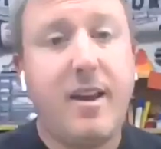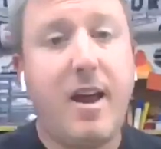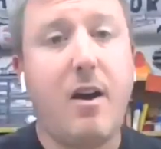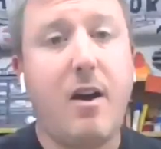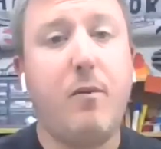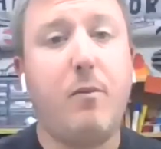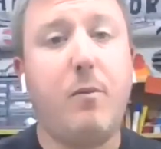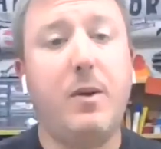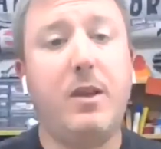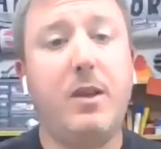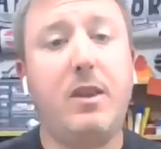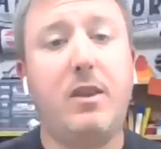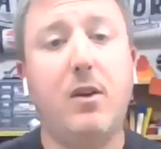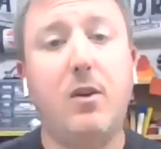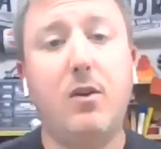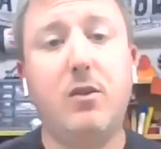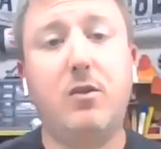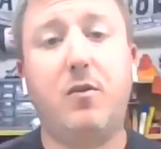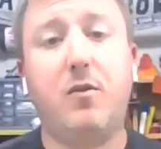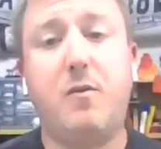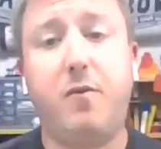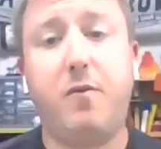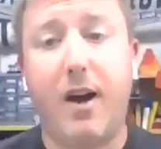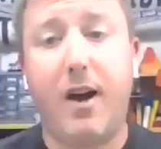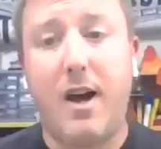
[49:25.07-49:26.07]
Now with those
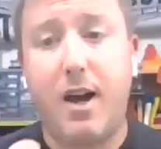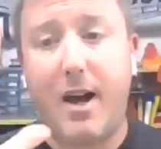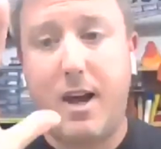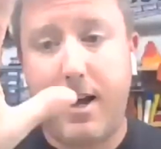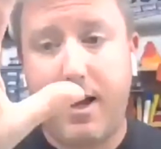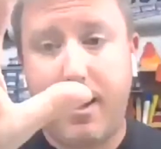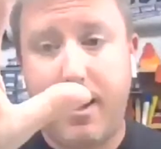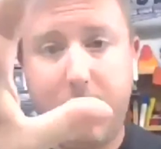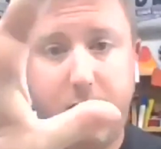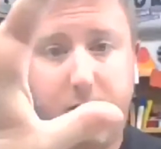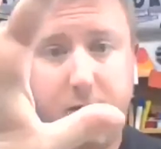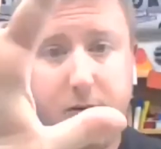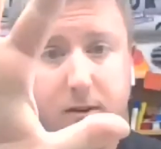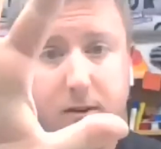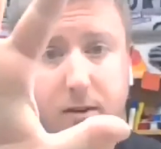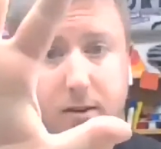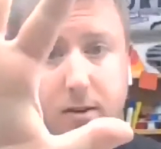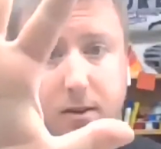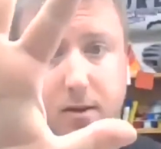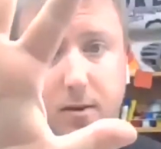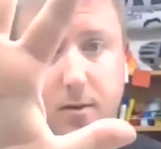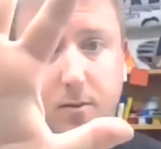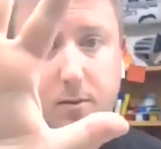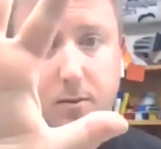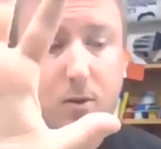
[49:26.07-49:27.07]
five
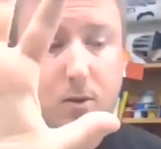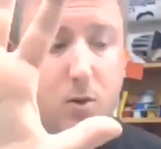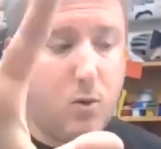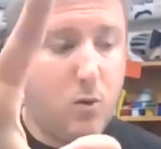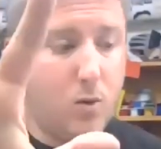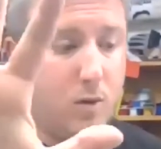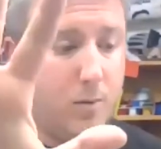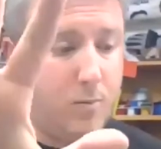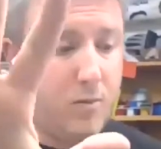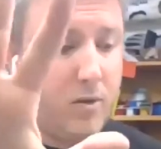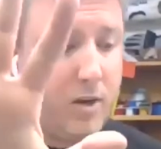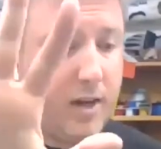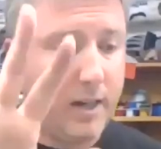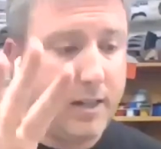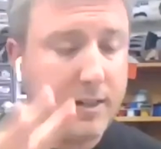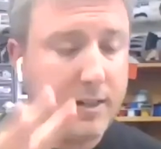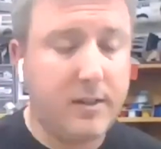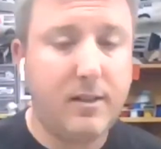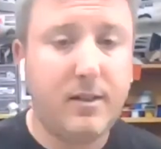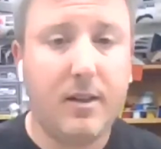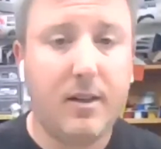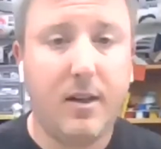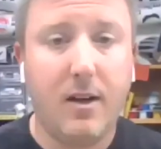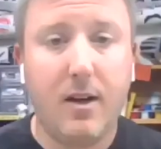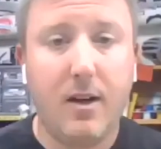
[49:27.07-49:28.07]
core bricks,
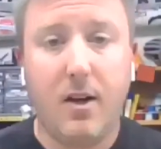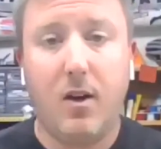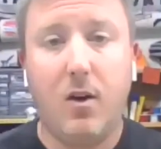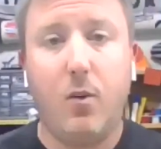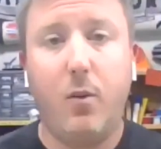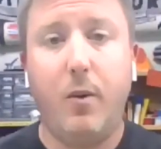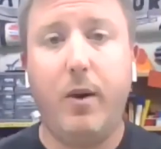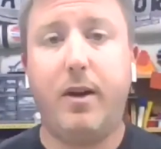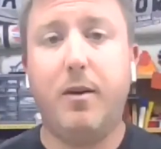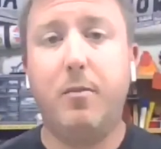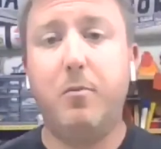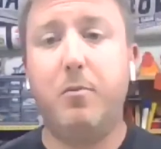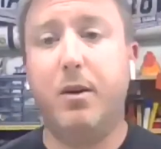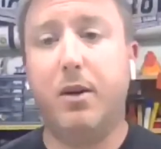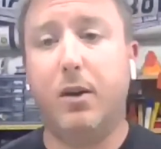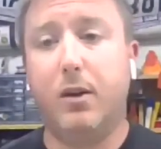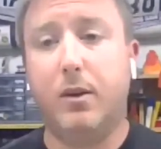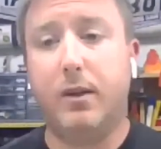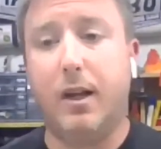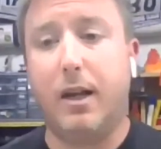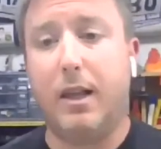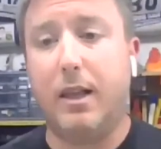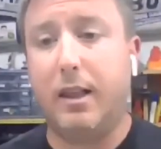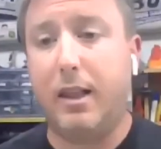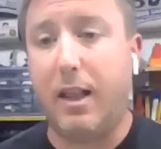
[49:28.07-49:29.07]
we can
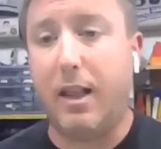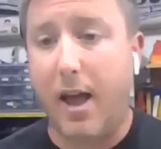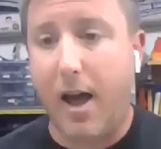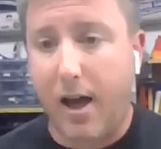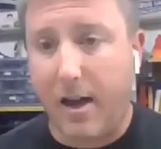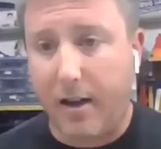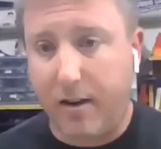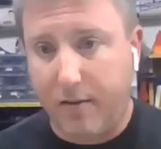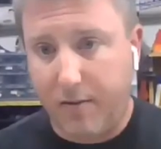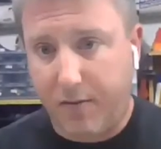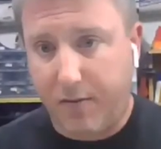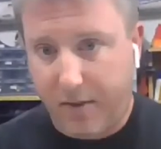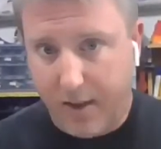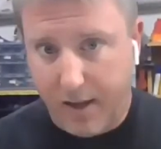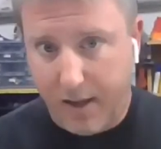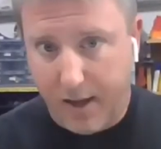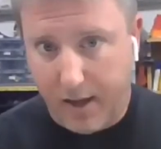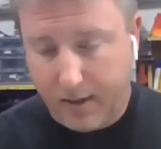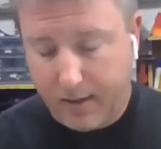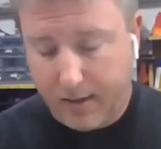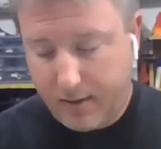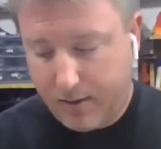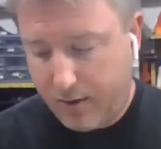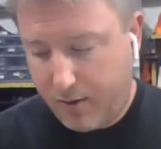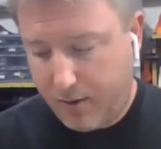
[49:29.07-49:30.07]
build a lot of
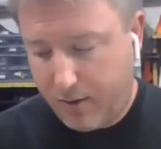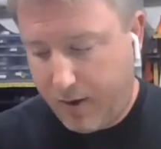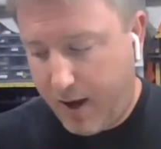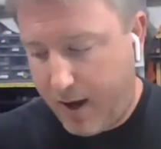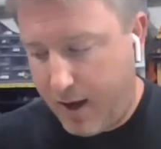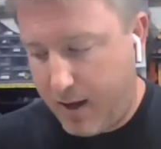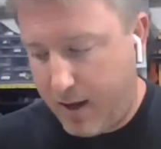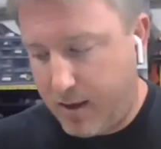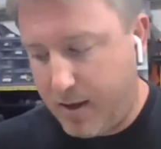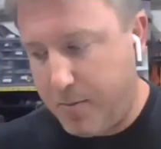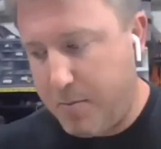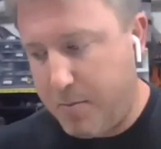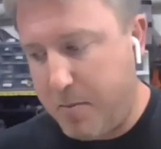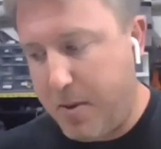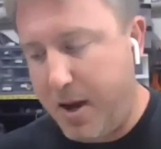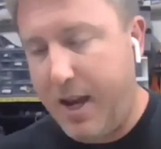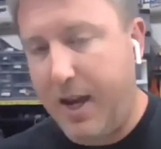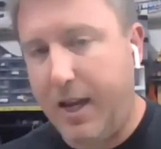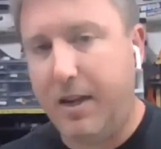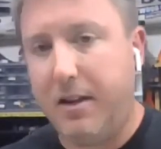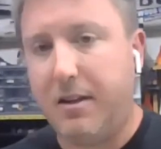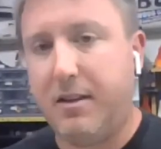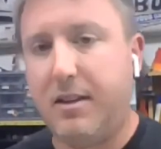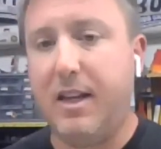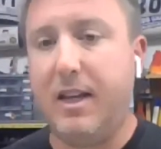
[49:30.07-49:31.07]
things. Okay. The
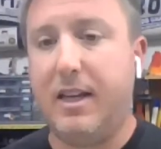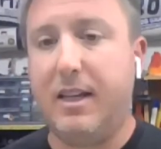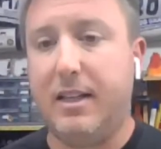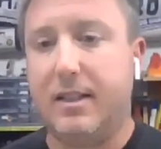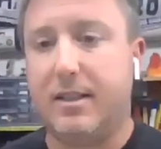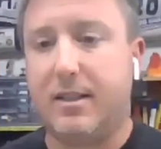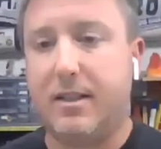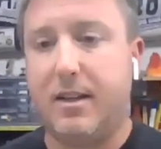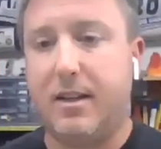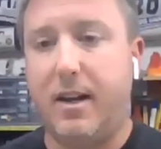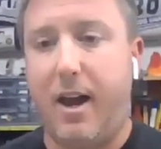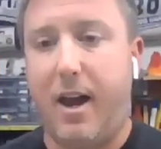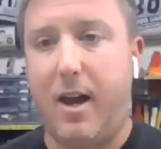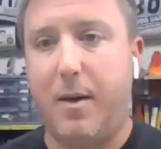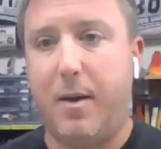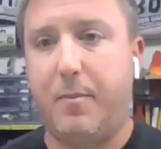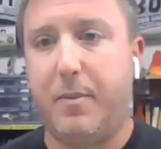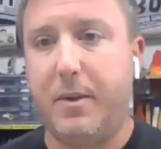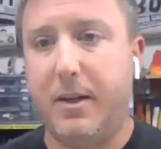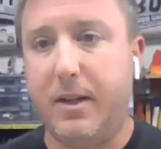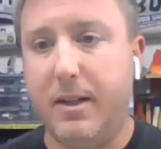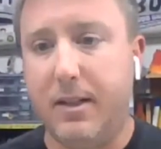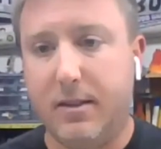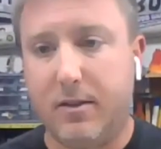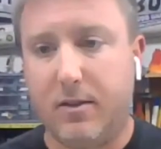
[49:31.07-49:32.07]
main thing that's going to
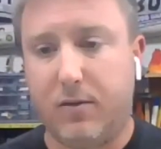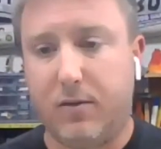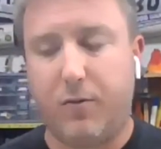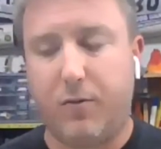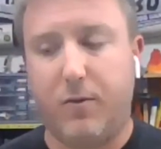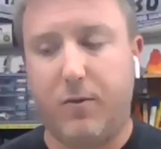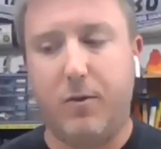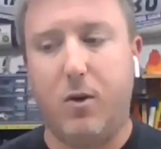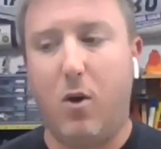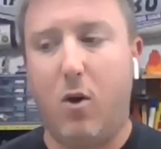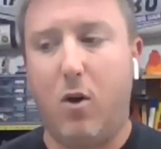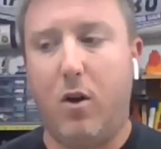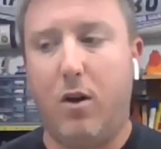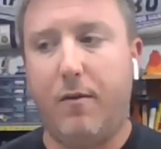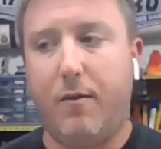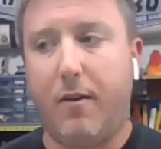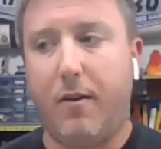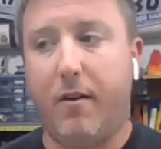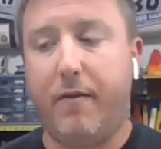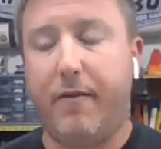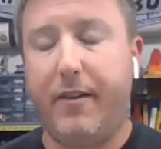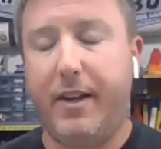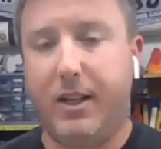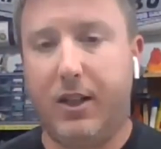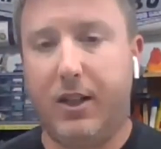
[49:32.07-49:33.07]
happen is for all of
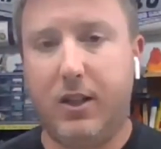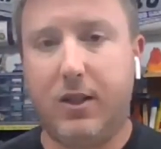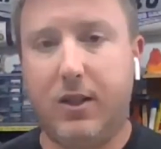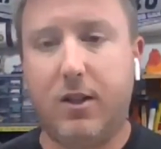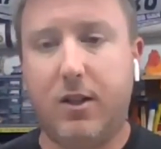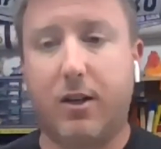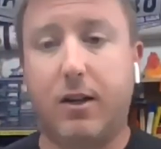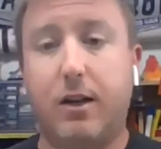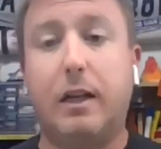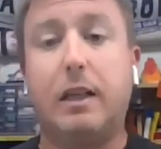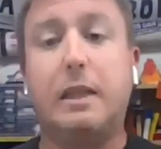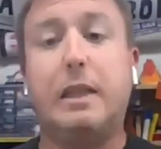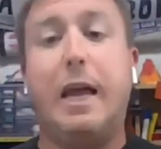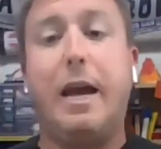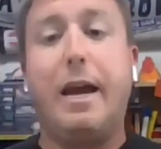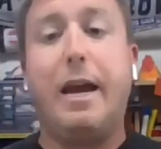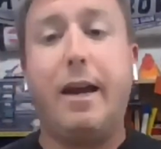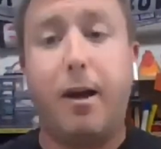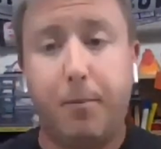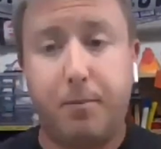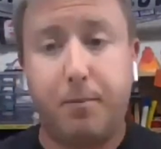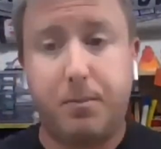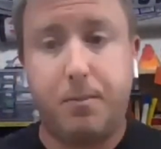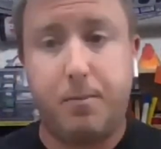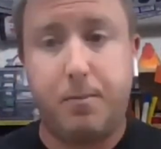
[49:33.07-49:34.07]
our inventions, they're going to light
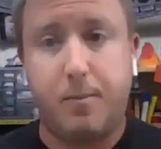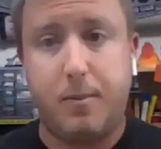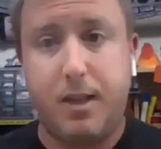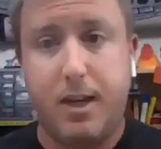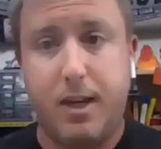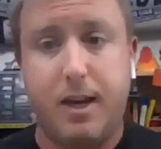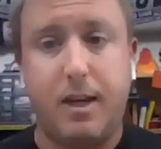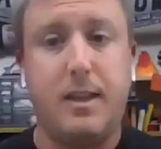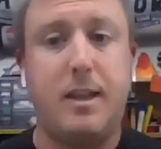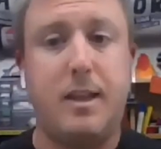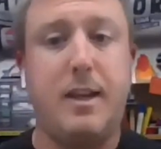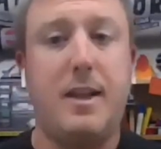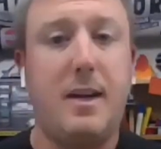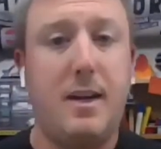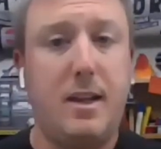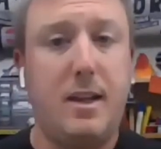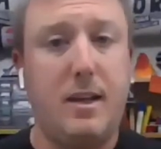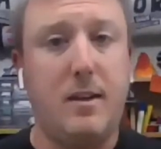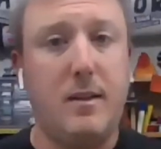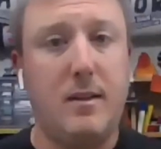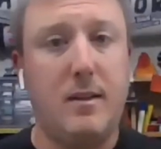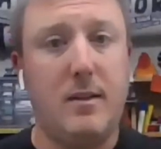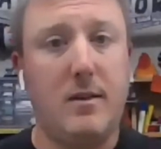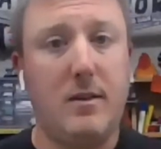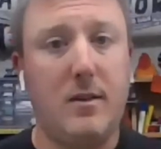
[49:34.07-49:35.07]
up the
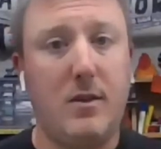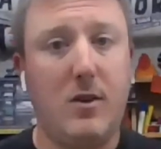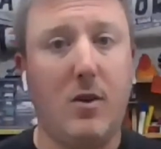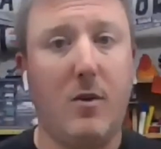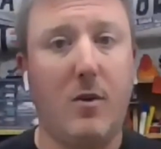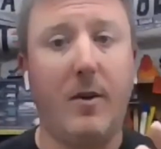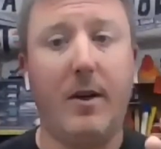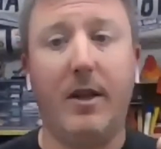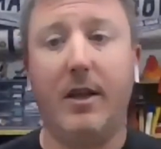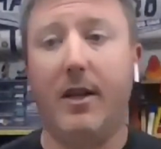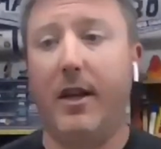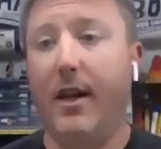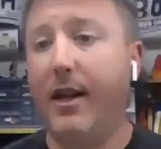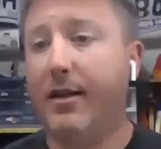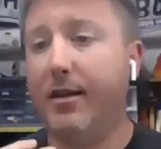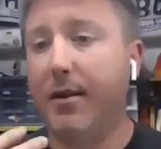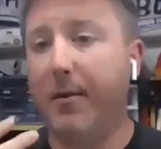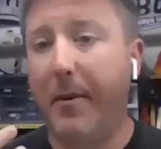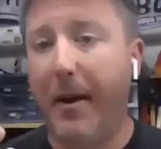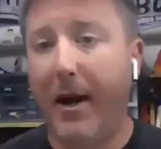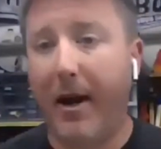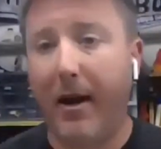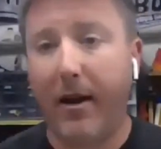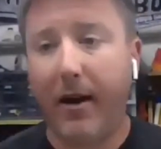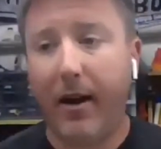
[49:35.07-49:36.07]
LED. So it, it's
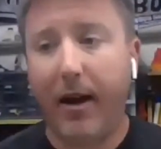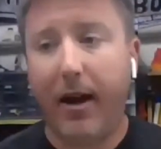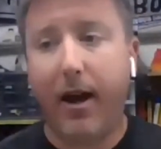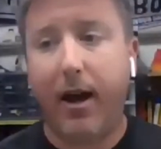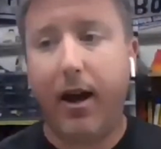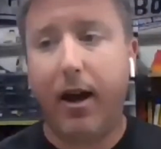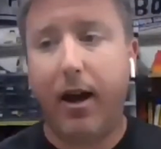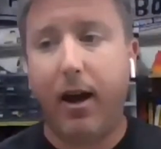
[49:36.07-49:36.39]
about